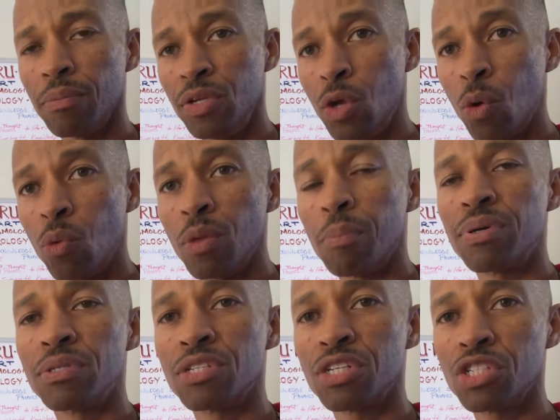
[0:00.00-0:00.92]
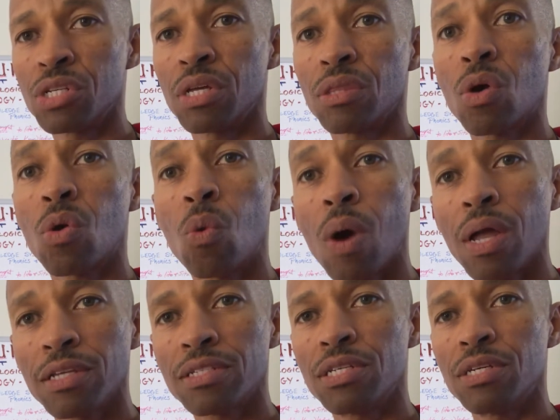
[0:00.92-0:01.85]
know the position and the
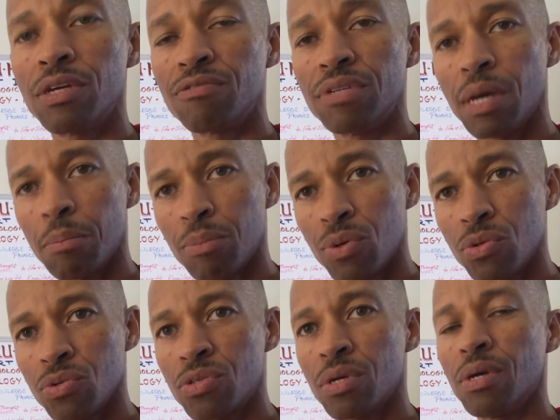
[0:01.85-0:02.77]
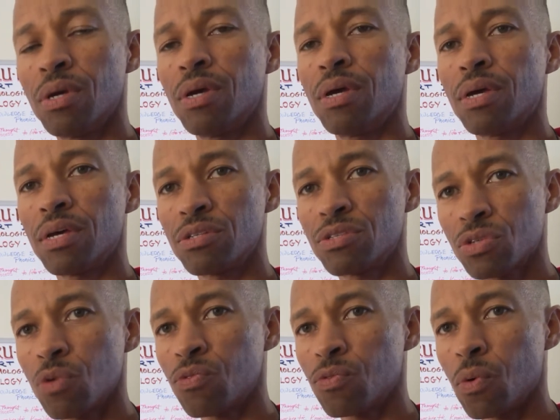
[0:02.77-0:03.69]
quality of numbers, and
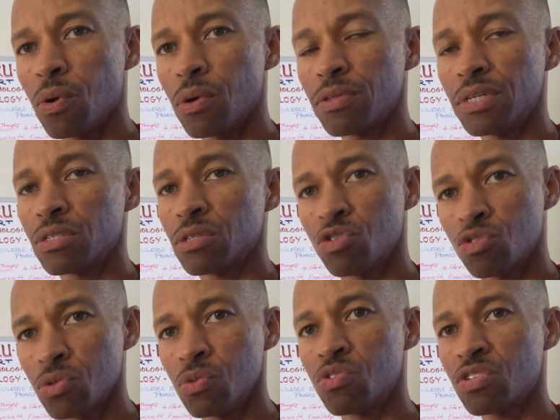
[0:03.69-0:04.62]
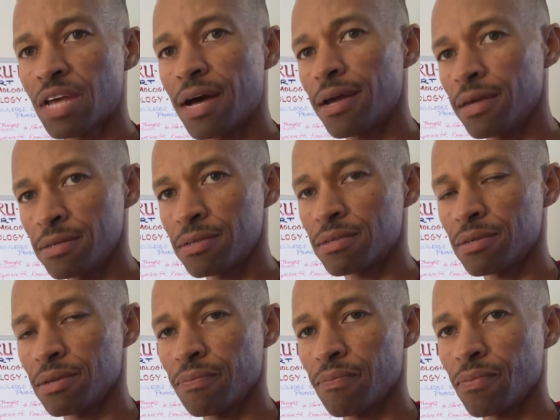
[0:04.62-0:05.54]
so forth. It's a true
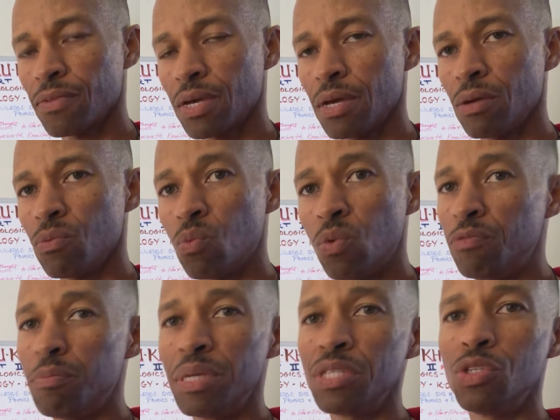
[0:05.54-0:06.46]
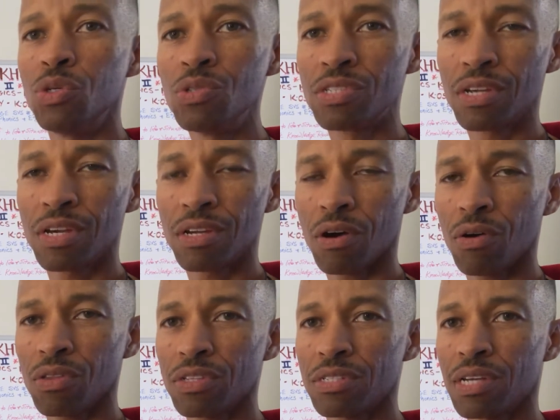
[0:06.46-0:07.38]
science. Okay, we've been using it
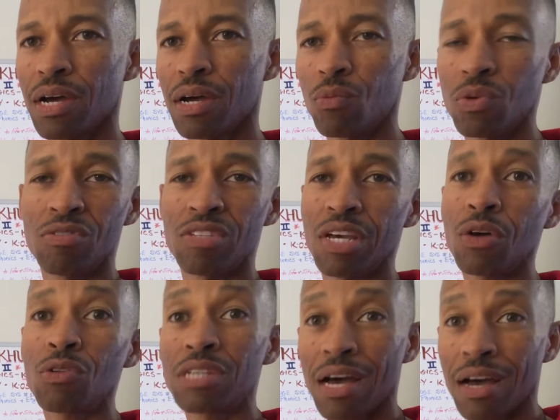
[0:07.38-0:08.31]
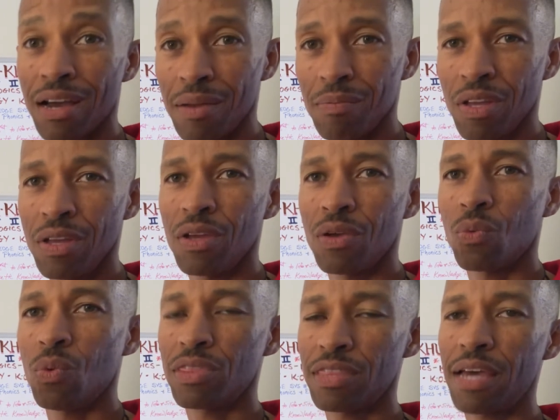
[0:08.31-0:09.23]
all the time. We tell time
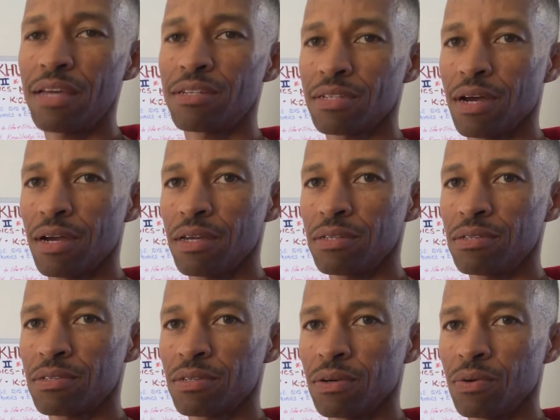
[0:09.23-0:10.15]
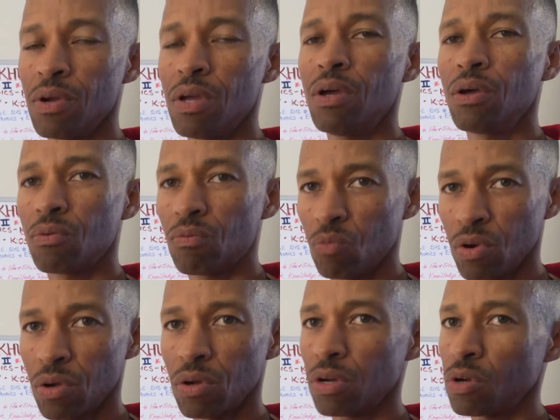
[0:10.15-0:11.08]
with that science. So
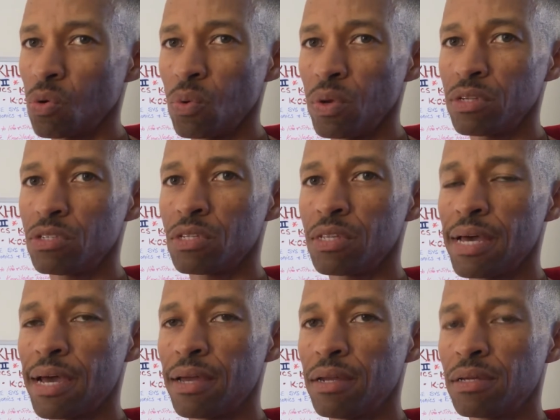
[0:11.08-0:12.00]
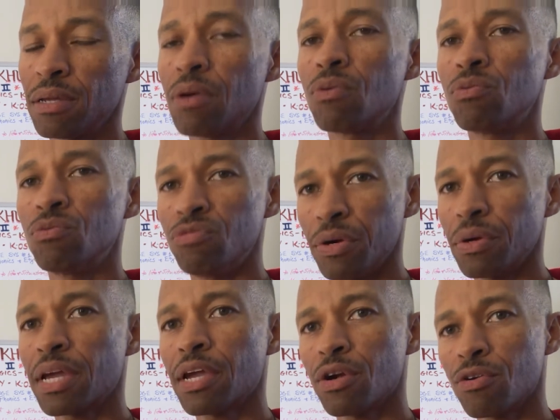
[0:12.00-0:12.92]
we're going to go into that
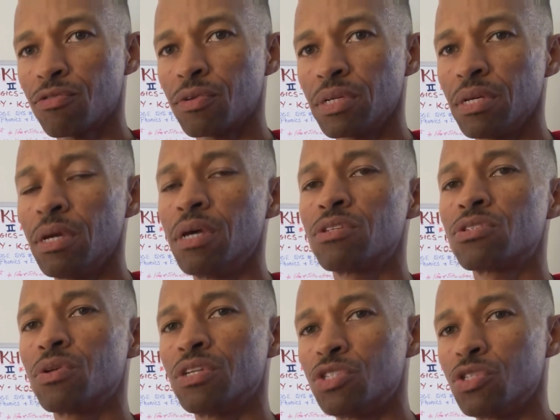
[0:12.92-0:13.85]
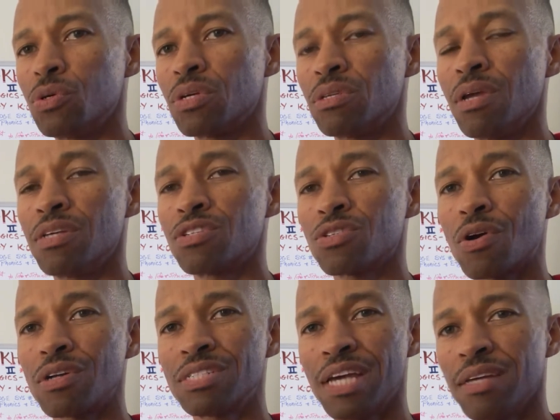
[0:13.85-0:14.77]
very carefully so that you can
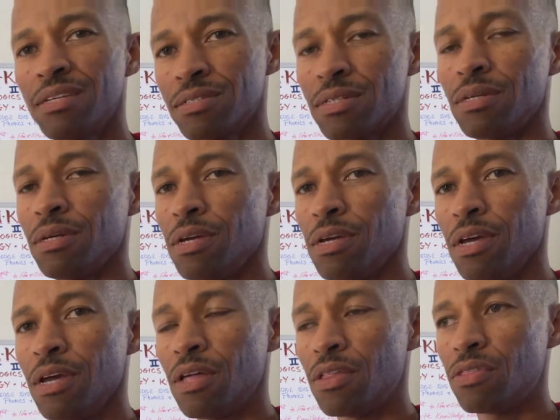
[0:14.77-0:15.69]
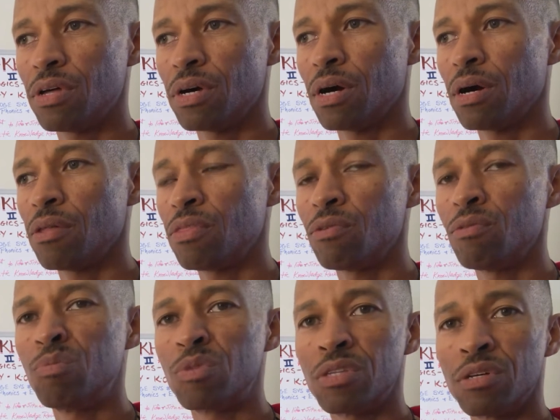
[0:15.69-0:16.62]
start testing the
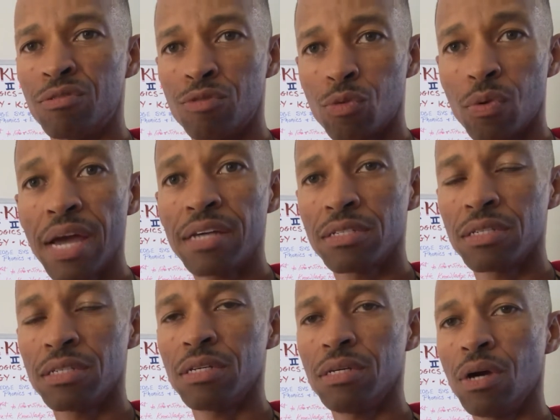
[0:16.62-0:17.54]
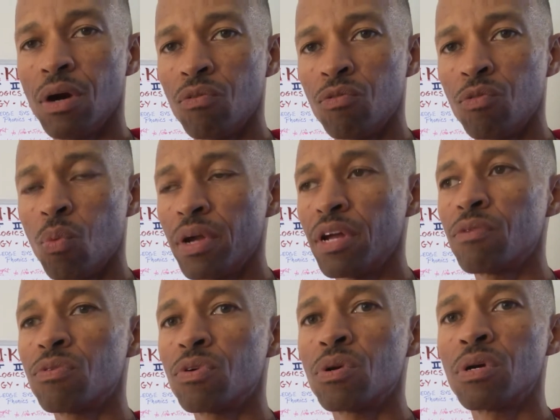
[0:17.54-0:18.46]
veracity of
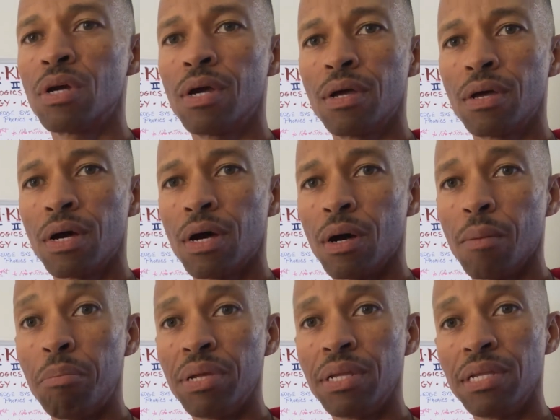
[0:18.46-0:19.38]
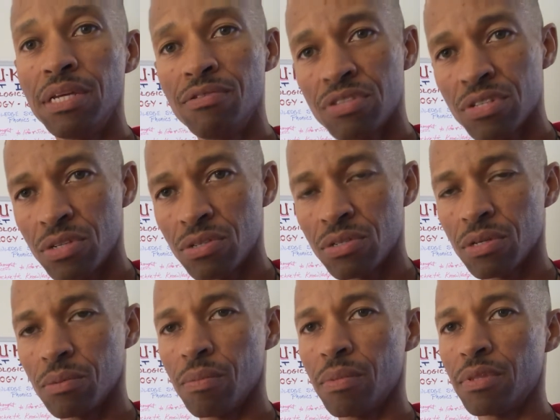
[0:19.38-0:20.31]
whatever belief
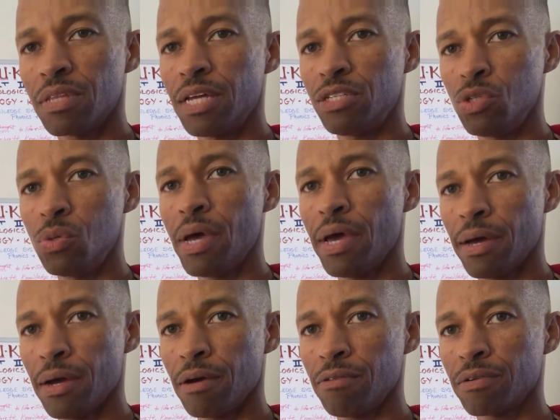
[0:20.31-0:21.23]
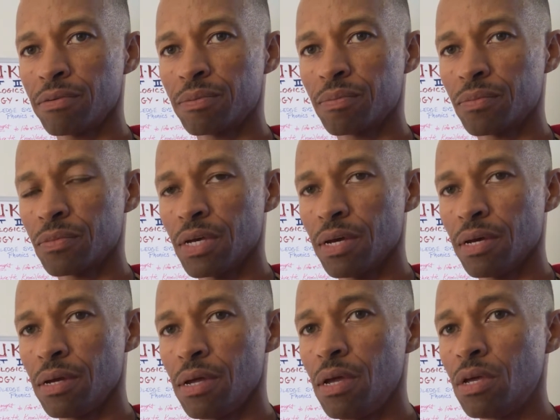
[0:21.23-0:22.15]
system that you have.
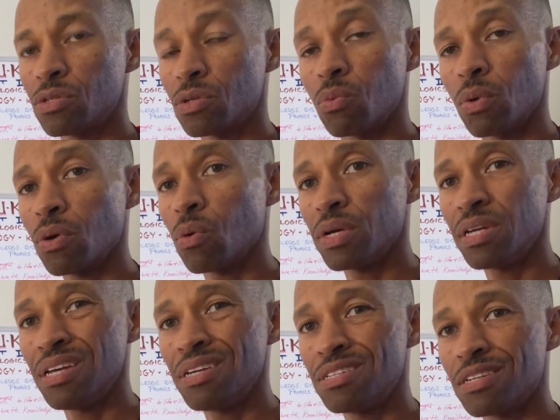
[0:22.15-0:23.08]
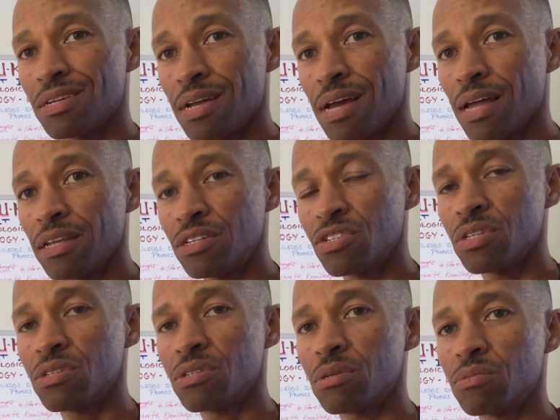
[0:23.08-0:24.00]
Okay, so we're going into knowledge
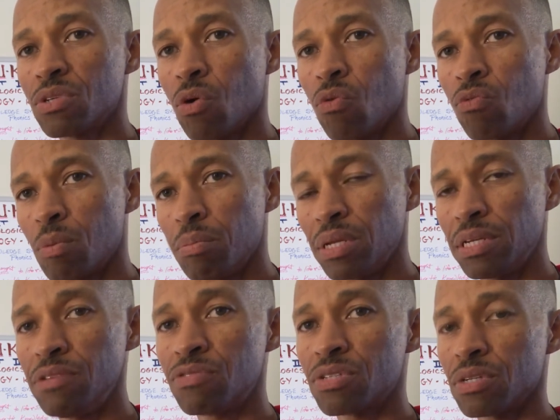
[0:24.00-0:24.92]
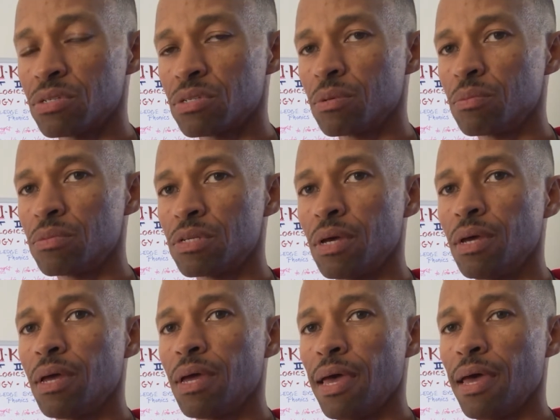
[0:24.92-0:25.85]
systems over belief systems,
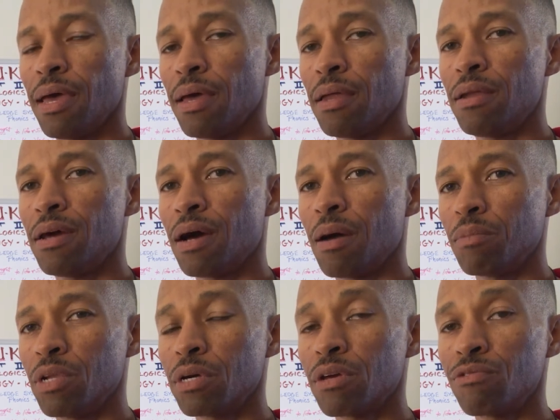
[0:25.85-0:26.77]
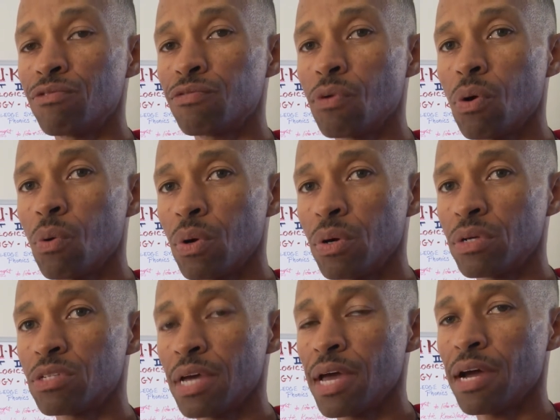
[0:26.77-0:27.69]
and I'm looking
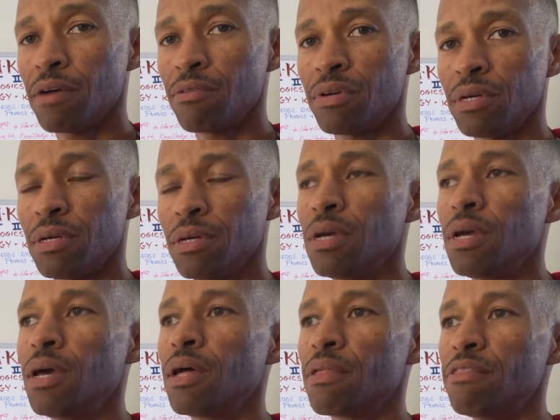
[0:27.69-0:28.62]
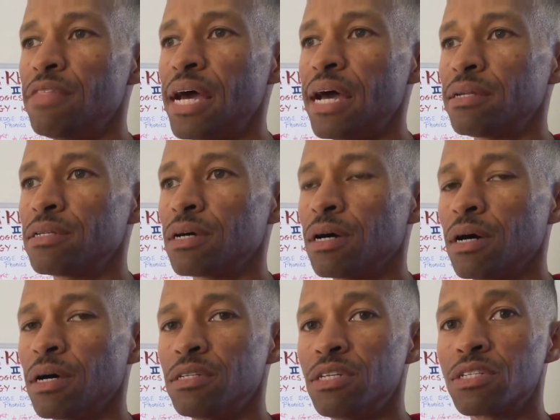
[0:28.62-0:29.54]
forward to having that
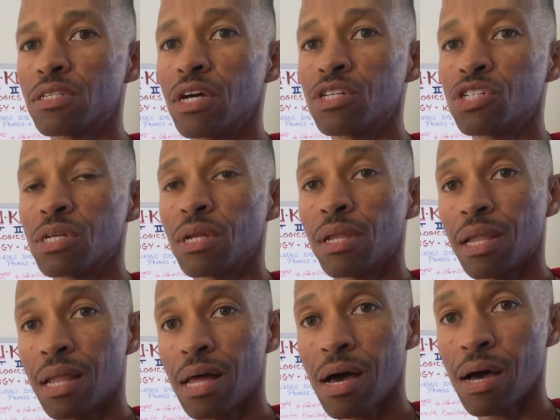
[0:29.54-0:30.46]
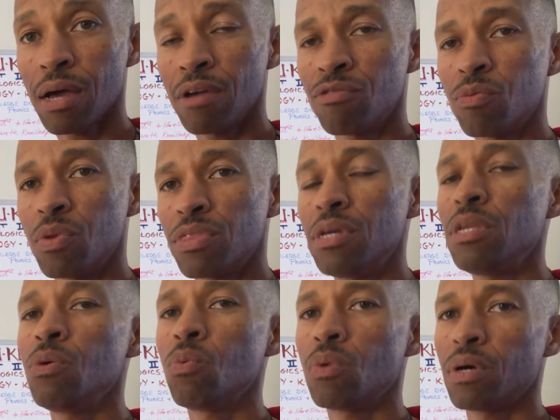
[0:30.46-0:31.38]
discussion live with
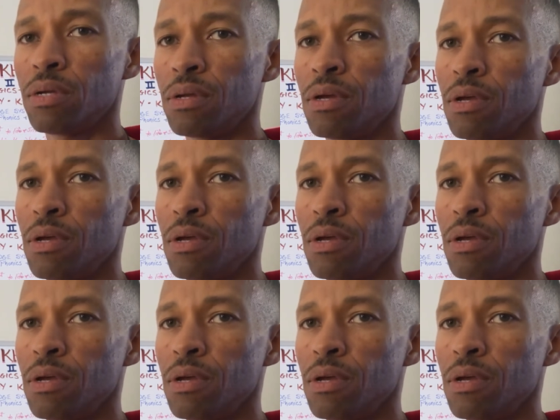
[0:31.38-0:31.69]
anyone